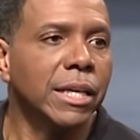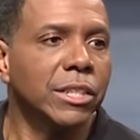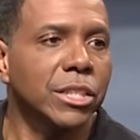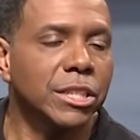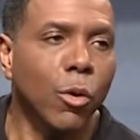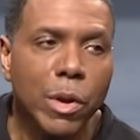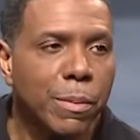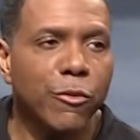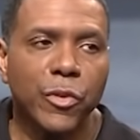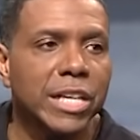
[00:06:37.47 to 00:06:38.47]
She said, we've
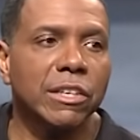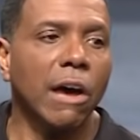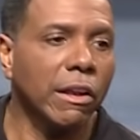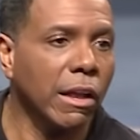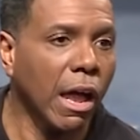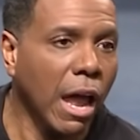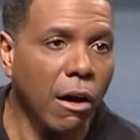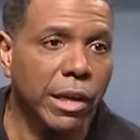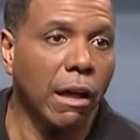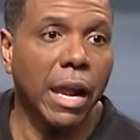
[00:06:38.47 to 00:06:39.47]
been friends all
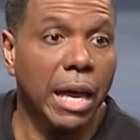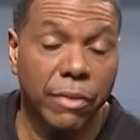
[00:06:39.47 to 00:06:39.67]
y'all life.